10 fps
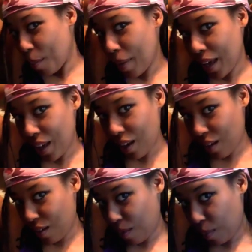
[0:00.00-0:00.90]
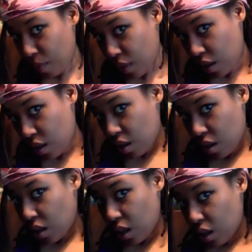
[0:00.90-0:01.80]
But
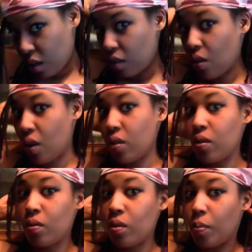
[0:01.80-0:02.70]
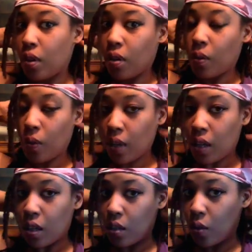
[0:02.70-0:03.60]
yeah, so all you do, you put it on,
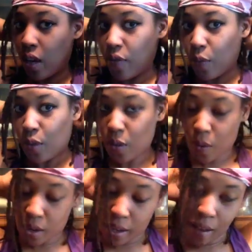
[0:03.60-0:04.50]
and it's great for when you work